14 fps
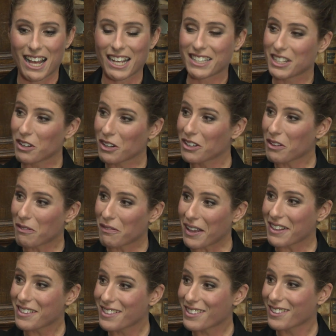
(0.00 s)
I sit on the
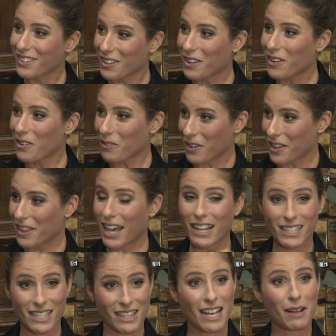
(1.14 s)
fence with
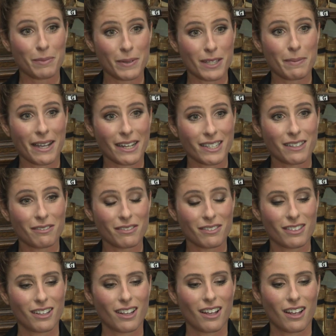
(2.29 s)
that in that perspective,
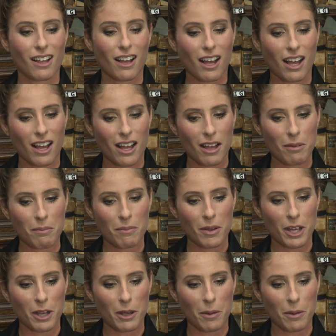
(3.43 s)
um,